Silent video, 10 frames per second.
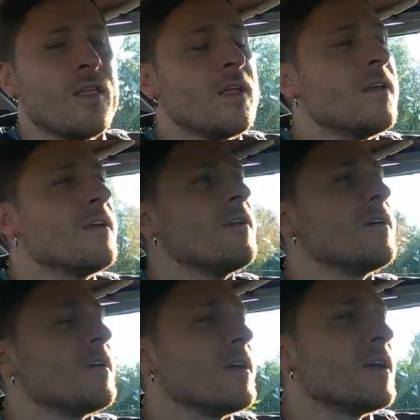
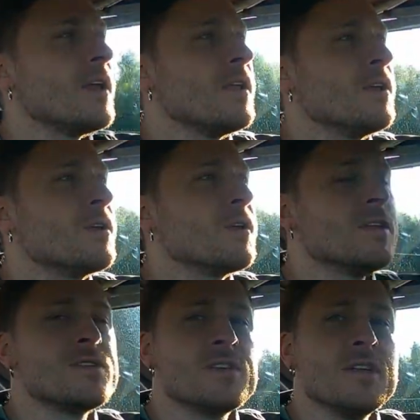and you
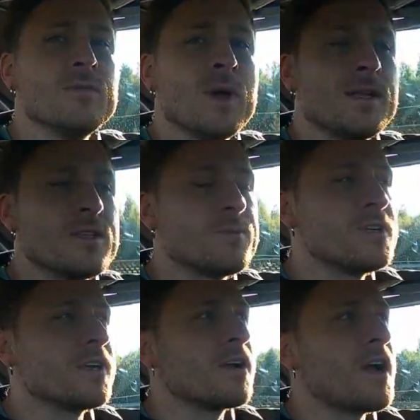can see where this
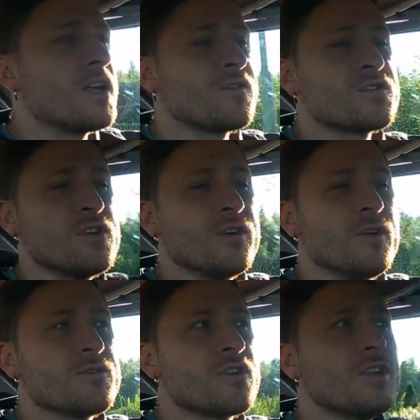particular car is for sale,
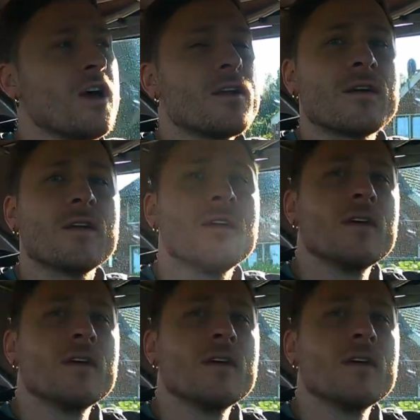and also the other